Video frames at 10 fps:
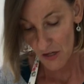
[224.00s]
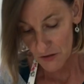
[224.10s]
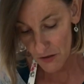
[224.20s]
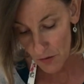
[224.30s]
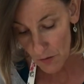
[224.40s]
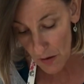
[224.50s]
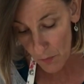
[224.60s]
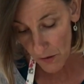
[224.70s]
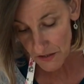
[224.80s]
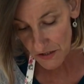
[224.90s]
So
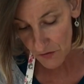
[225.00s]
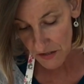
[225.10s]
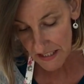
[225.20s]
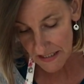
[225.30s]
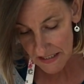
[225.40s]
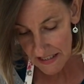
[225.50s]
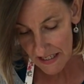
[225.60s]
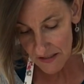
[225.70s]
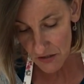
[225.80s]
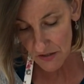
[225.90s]
once you've got it in your
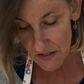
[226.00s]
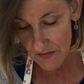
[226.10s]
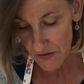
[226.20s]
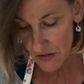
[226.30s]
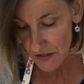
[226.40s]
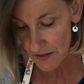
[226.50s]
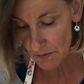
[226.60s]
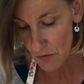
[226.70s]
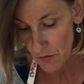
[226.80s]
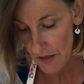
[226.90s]
tin, if you just
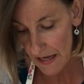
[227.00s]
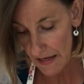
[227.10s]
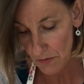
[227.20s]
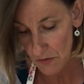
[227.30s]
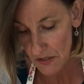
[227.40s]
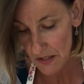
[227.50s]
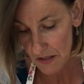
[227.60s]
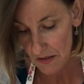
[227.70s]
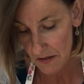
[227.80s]
smooth it out,